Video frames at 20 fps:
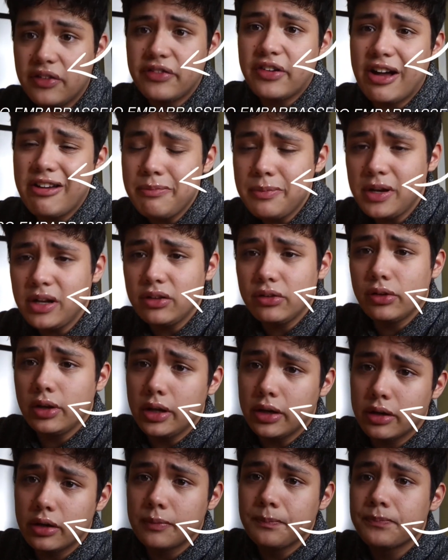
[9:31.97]
5 minutes
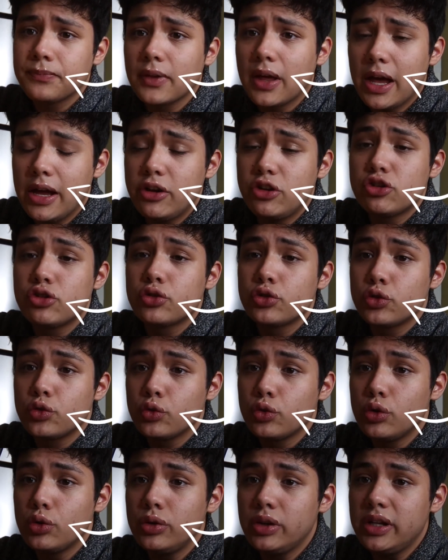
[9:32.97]
later, I
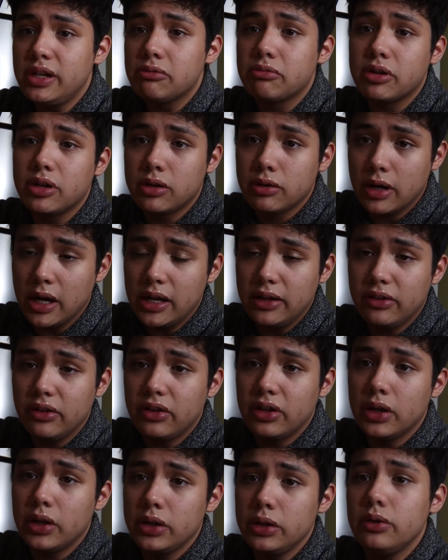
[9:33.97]
truly regret to
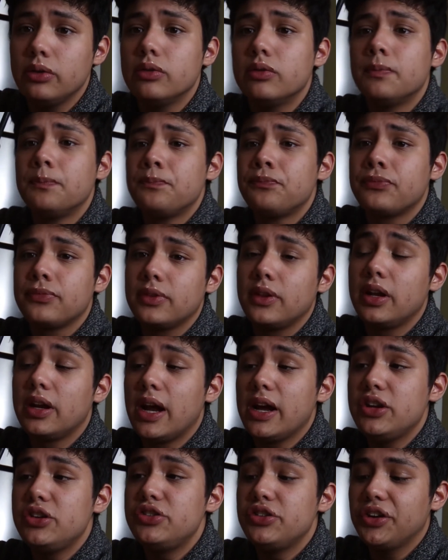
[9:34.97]
tell you that
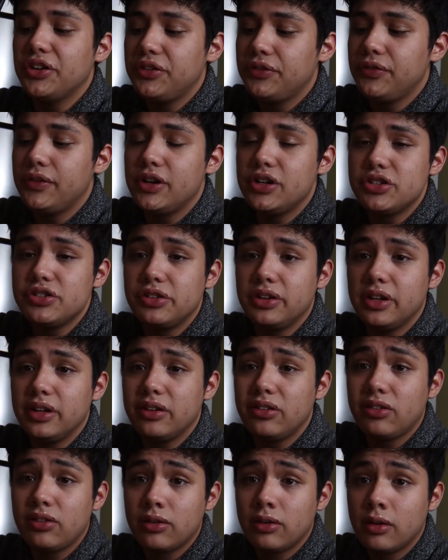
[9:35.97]
I just finished
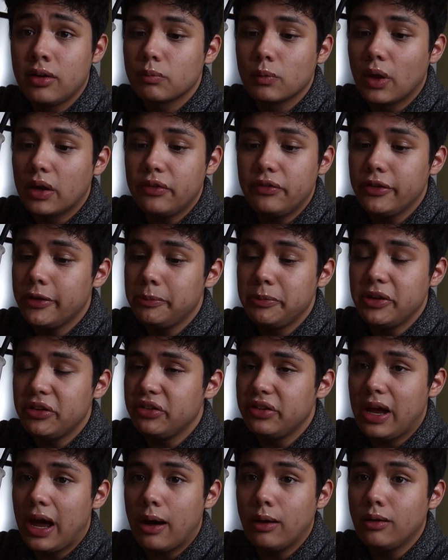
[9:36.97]
this. I filmed
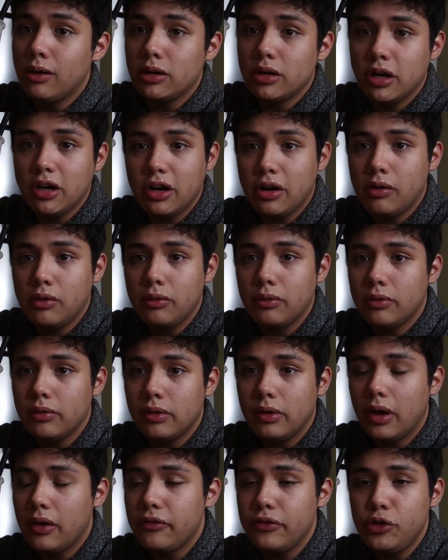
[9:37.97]
this how long ago?
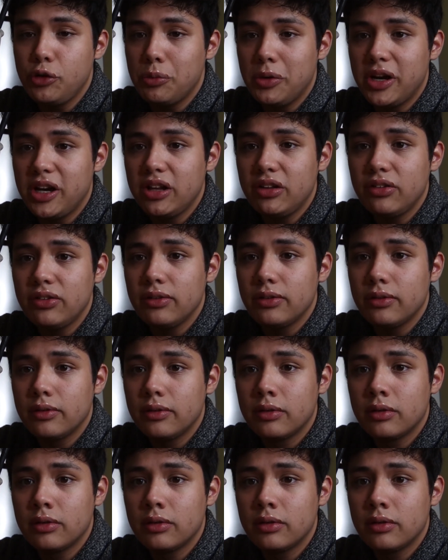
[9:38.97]
A few minutes?